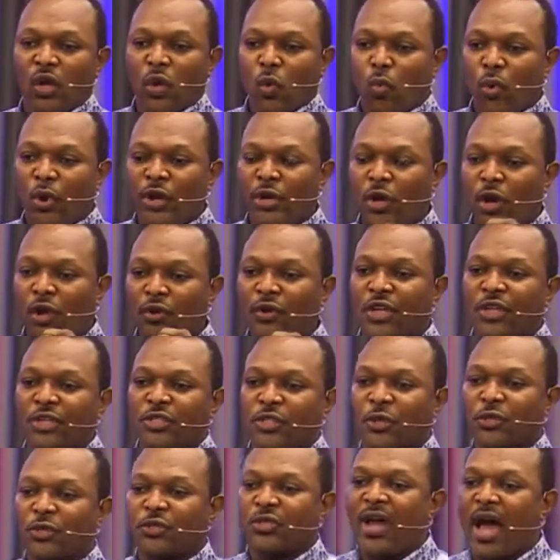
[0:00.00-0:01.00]
We don't need
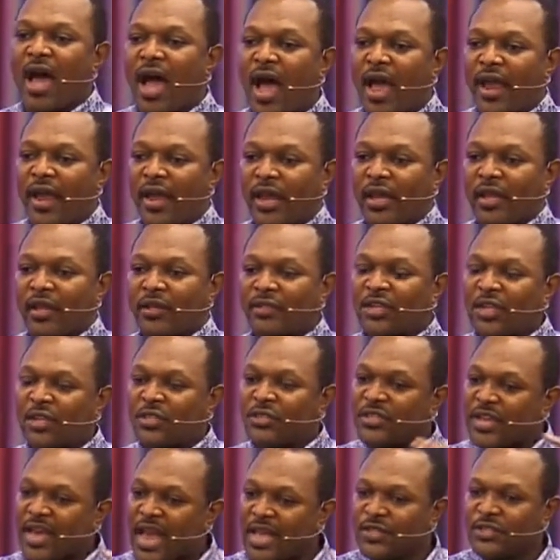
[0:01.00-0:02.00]
to die the
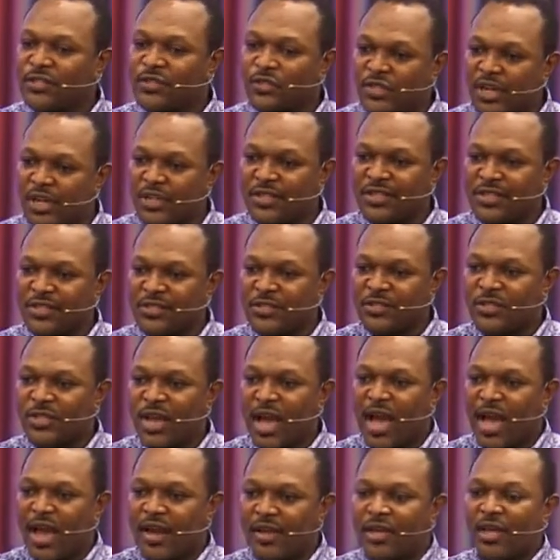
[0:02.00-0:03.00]
death Jesus
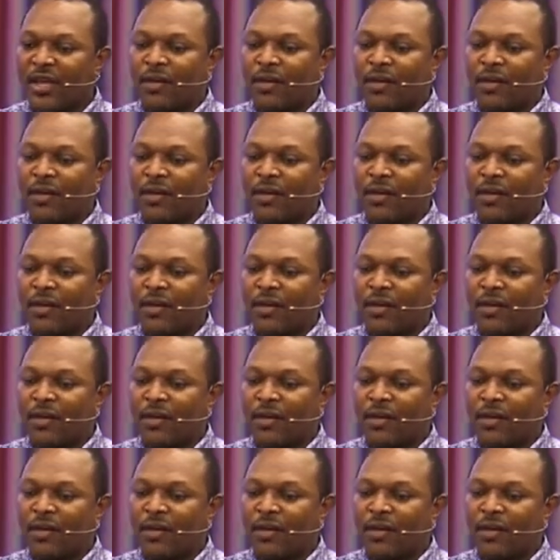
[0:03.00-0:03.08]
died,